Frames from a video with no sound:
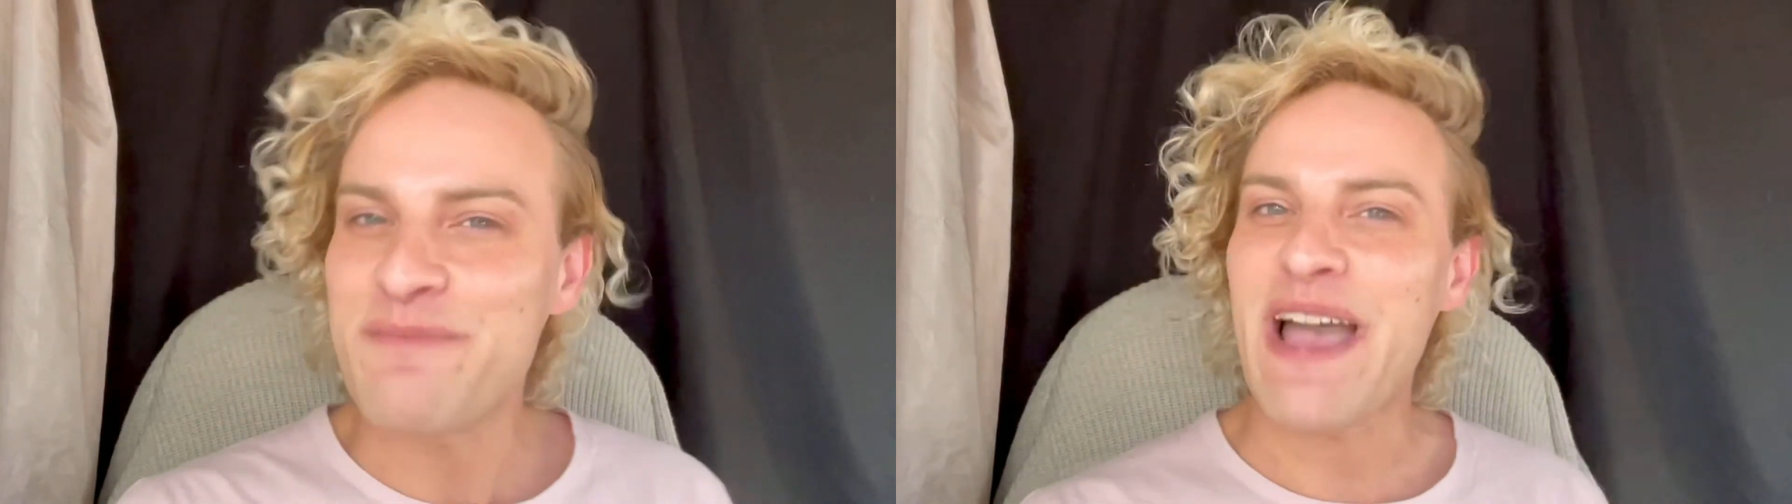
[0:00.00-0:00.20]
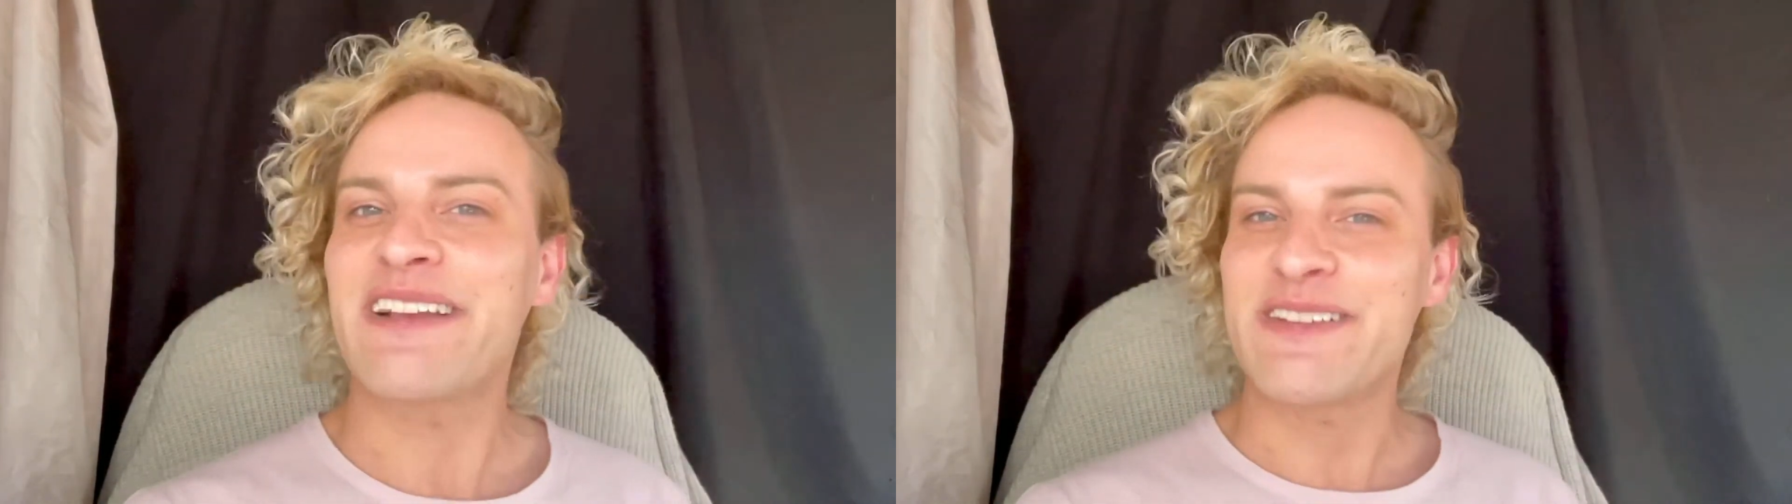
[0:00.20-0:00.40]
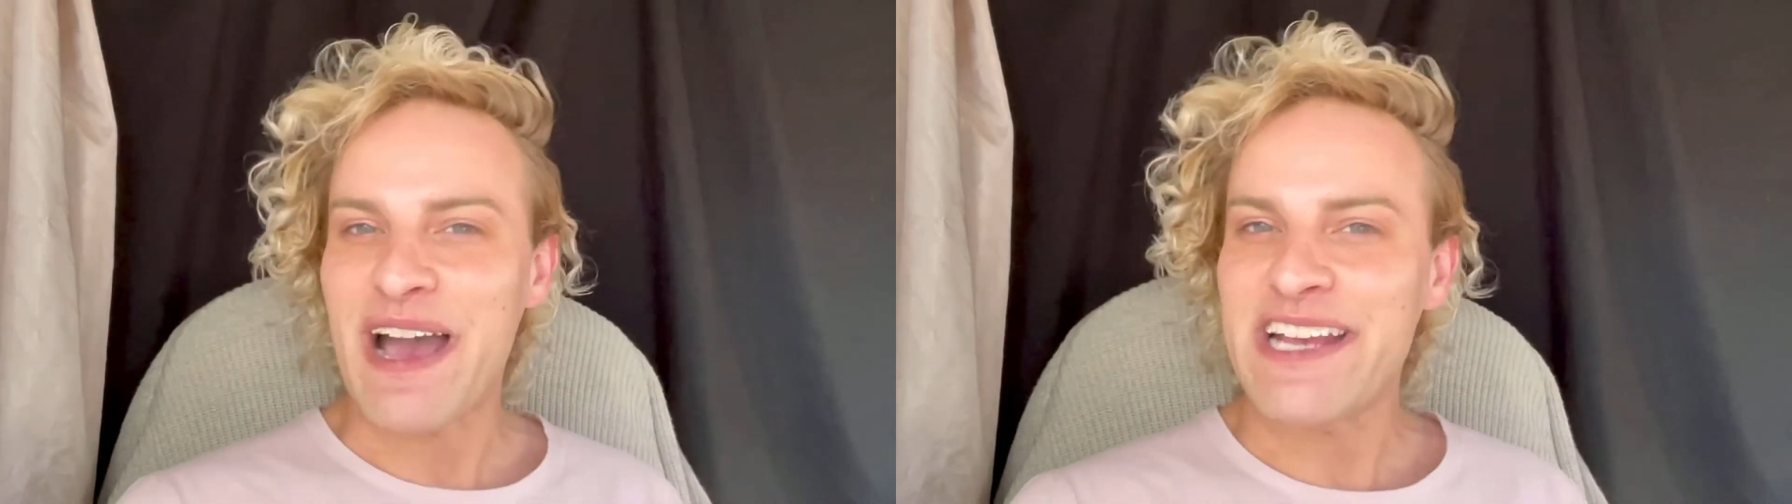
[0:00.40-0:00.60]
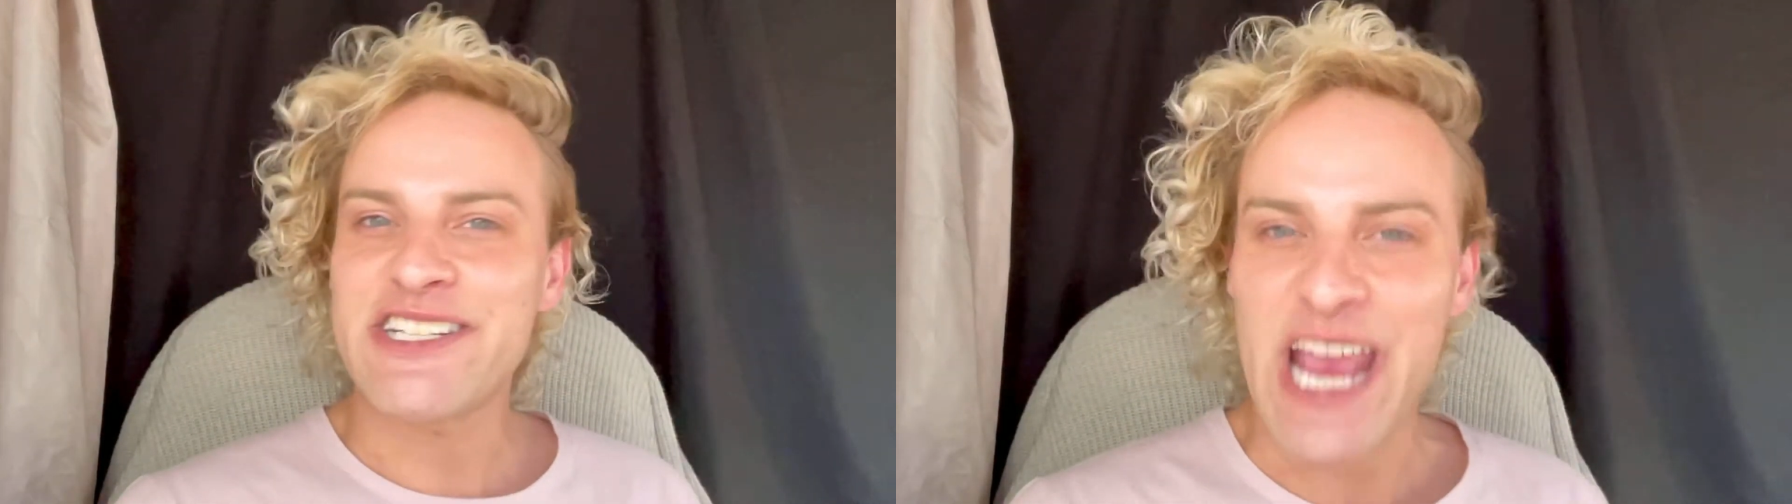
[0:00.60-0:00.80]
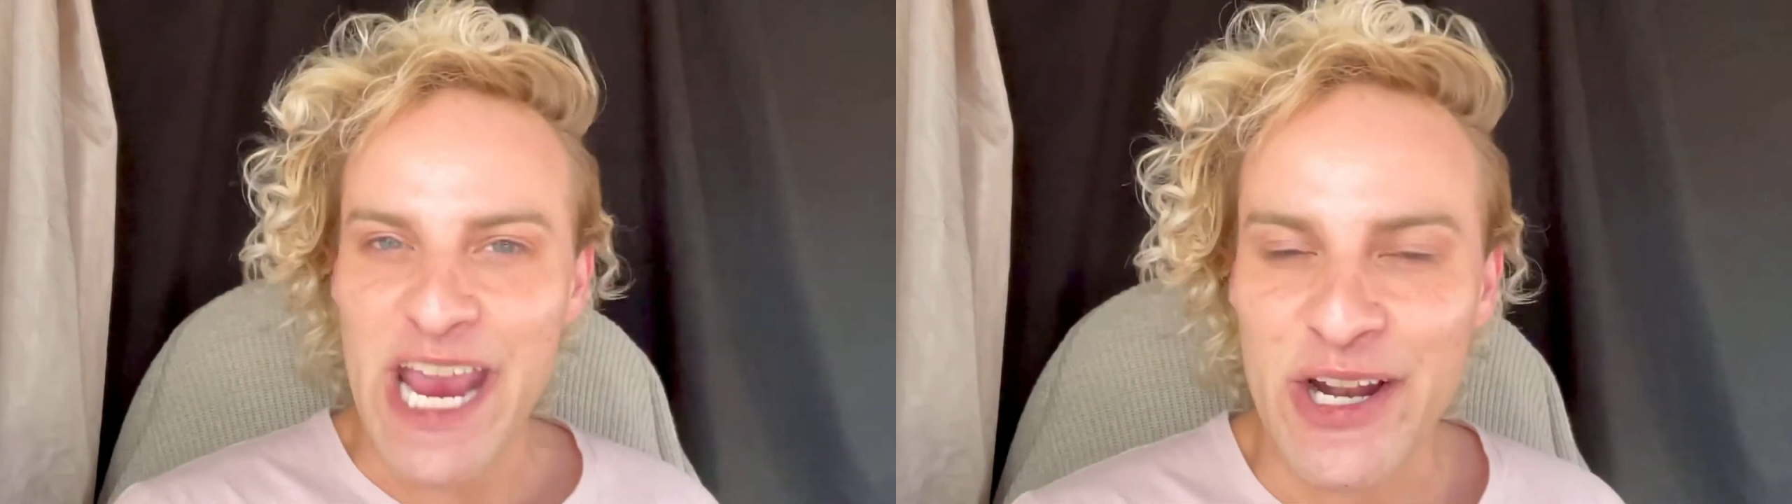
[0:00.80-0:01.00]
back to my
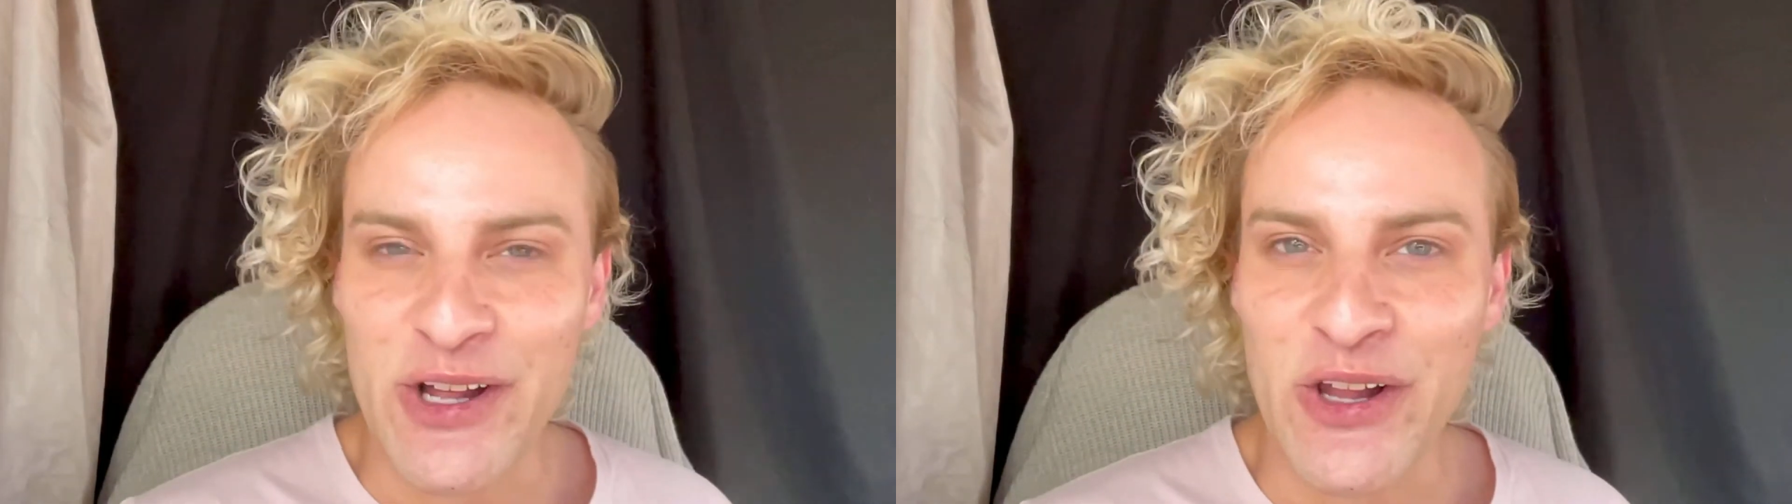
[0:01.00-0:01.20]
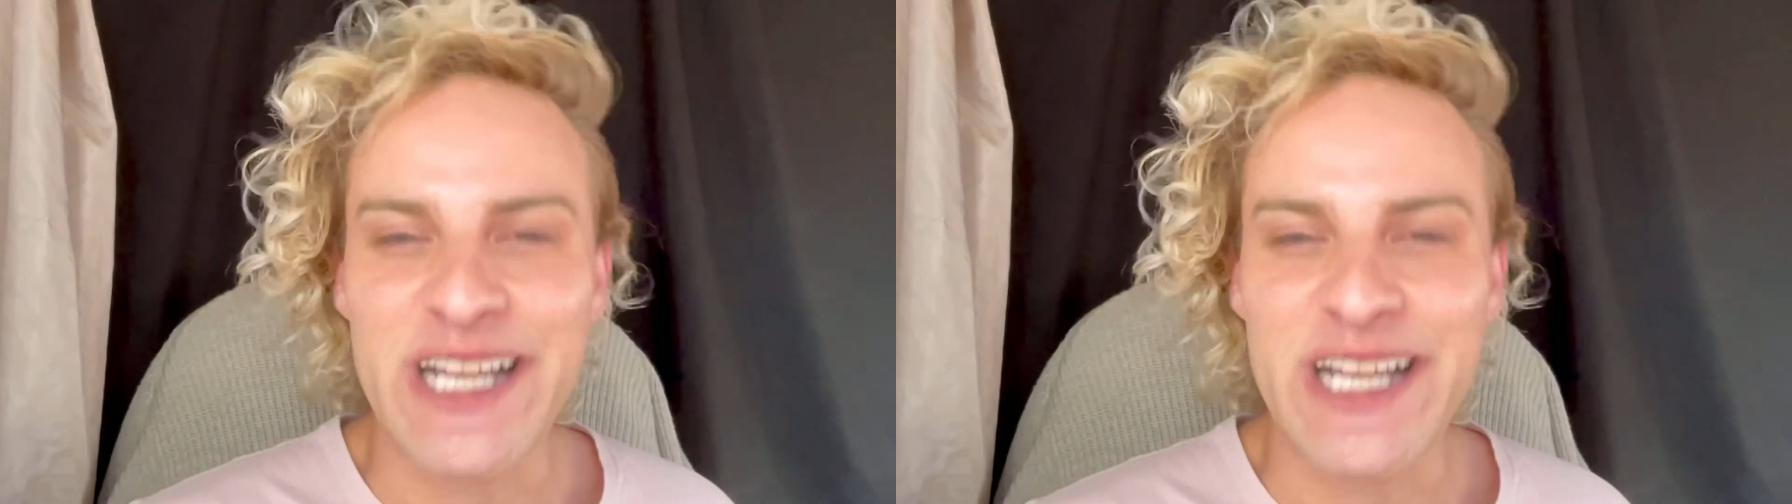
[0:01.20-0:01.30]
channel.